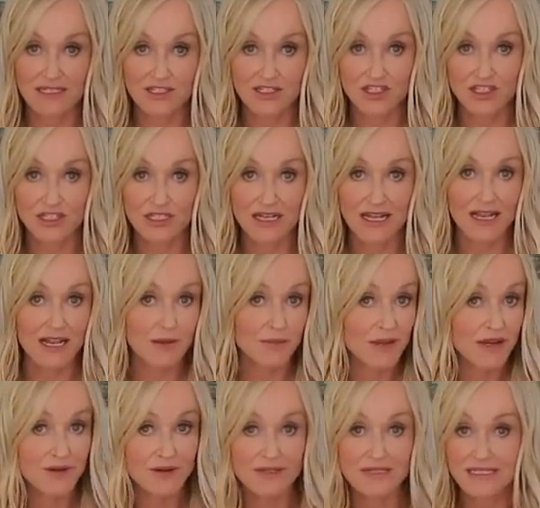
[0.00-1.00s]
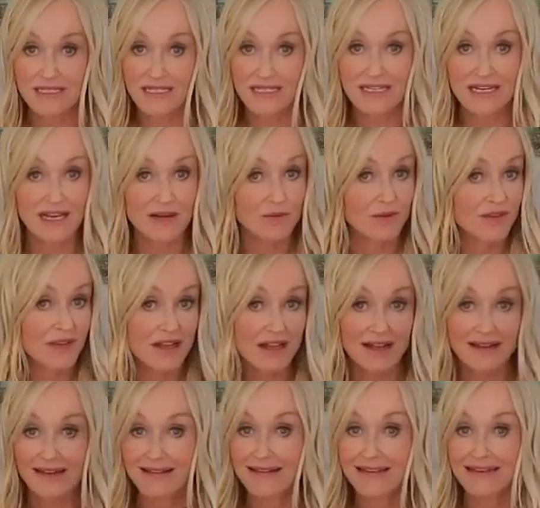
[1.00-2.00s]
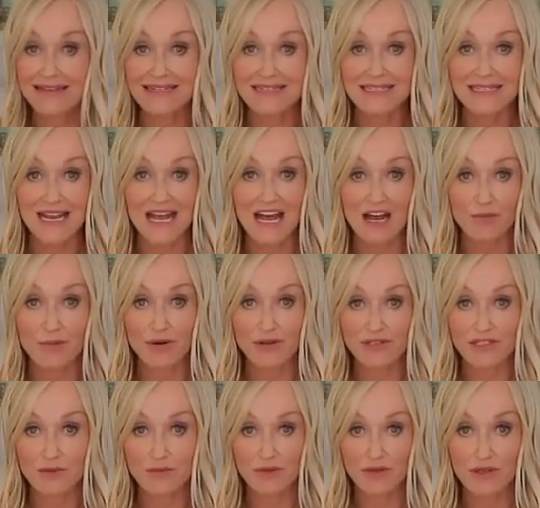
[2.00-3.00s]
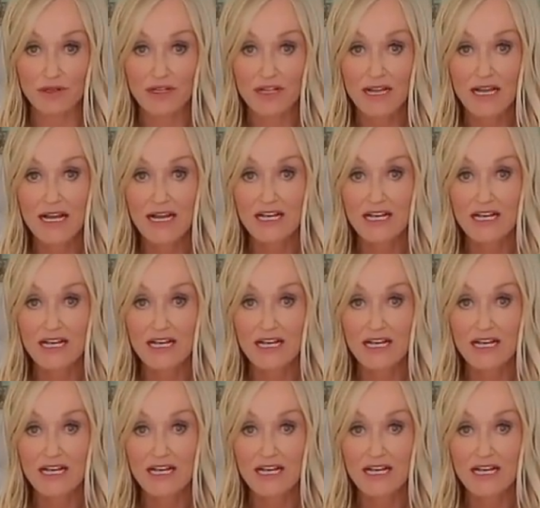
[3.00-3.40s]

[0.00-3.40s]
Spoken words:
It's just like, I'm here in a city, I want the cleanest air possible.